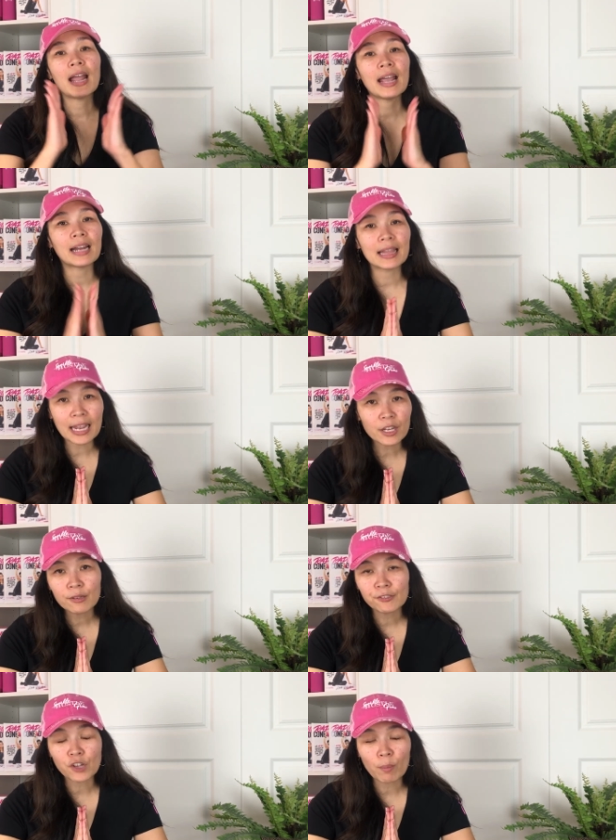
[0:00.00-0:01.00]
And I thank you
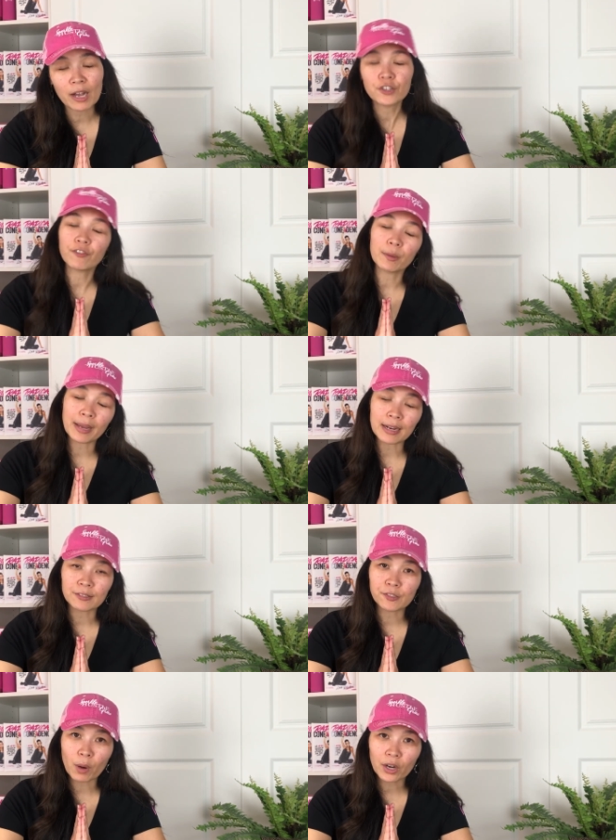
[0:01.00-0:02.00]
so much for being a
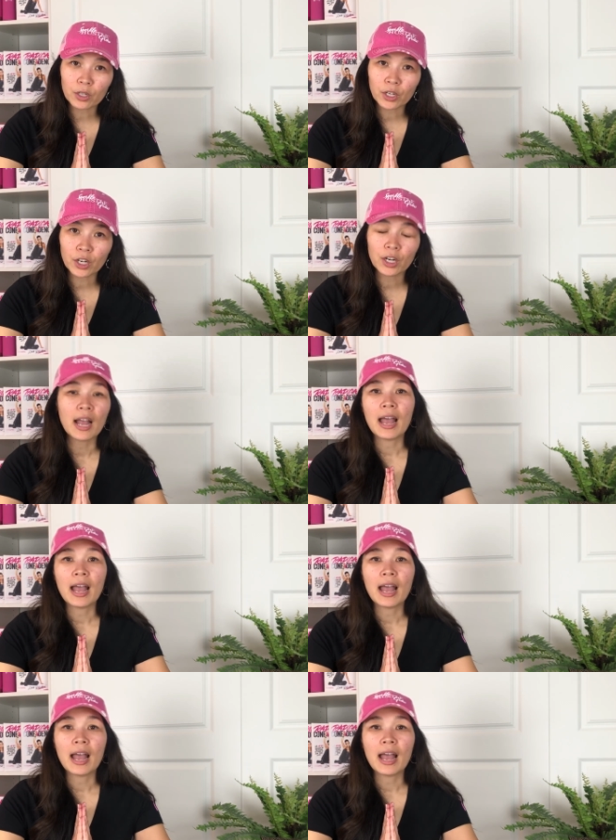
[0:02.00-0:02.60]
sparkler